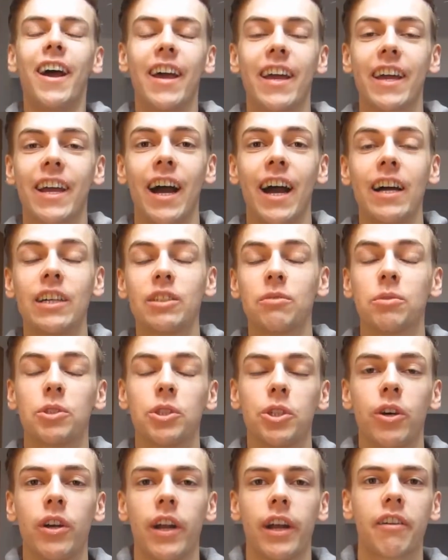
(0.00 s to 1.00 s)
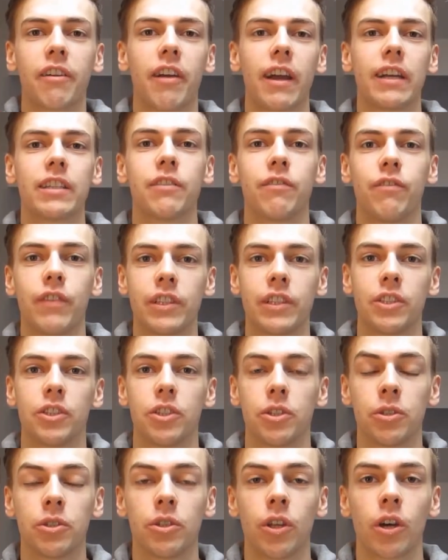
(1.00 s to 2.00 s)
Hey guys, I'm Sean. I created
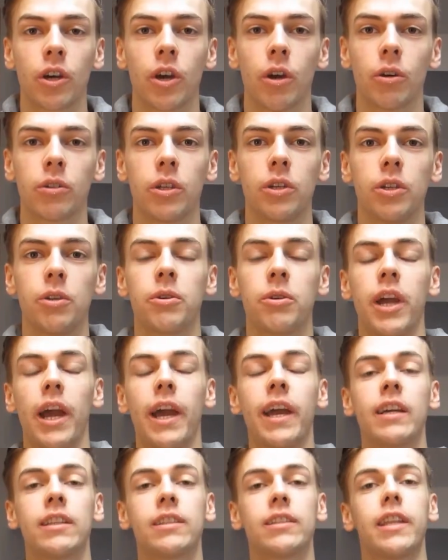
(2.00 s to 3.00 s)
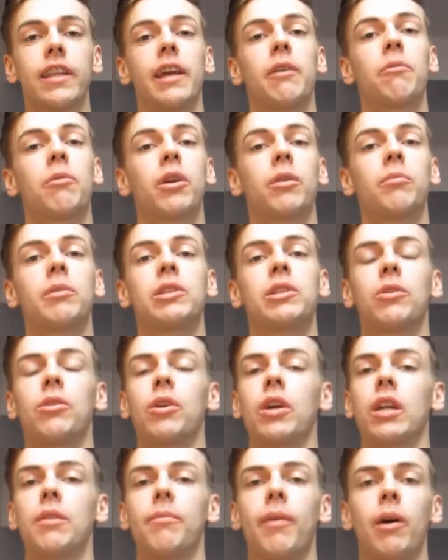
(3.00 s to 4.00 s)
FitStudent.co.uk and today we're going to be
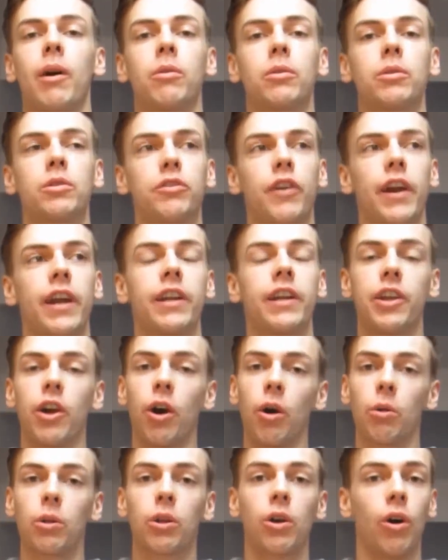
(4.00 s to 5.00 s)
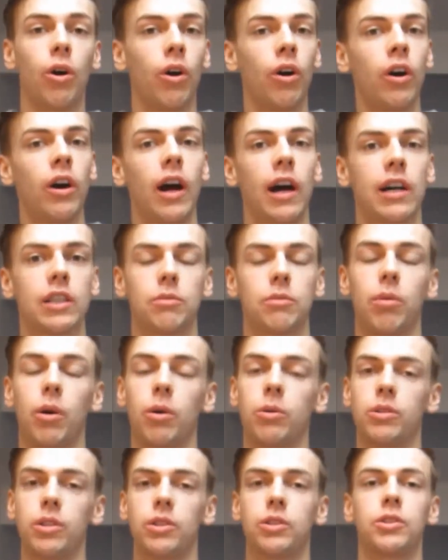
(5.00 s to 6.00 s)
talking about training your whole core as
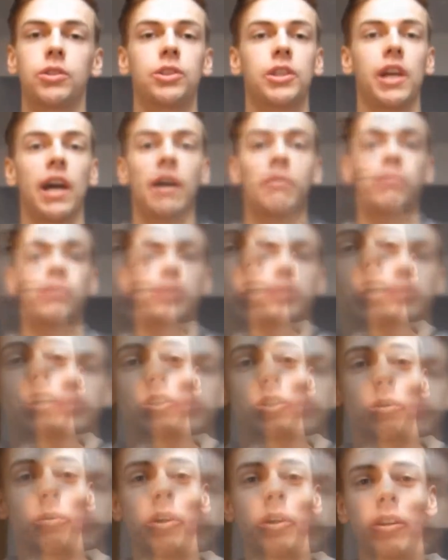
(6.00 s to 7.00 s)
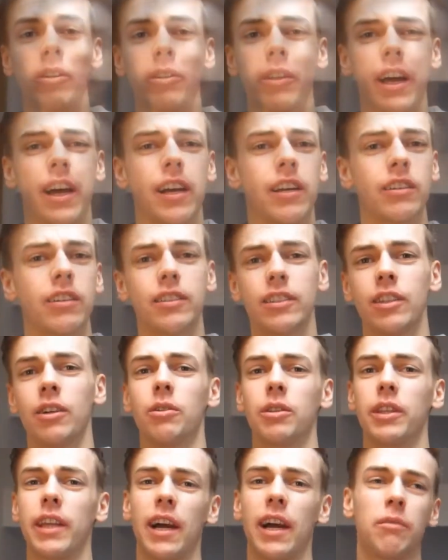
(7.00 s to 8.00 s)
opposed to just your abs. Okay, so we all know
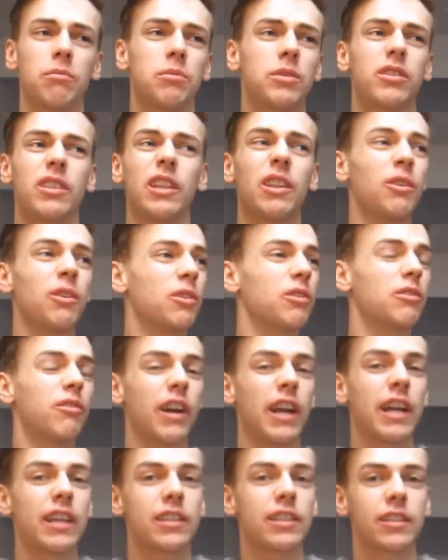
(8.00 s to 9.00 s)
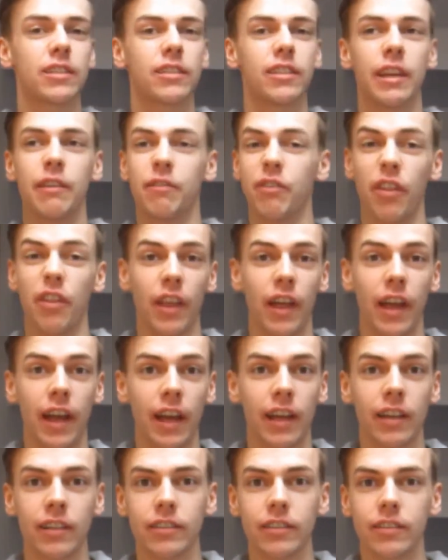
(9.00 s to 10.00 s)
that, the abs, they look great if they're
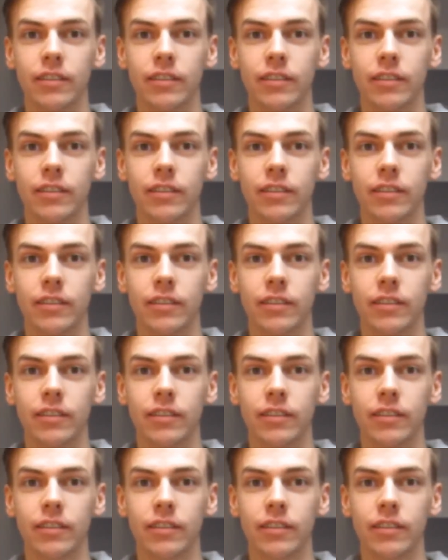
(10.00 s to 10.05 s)
there.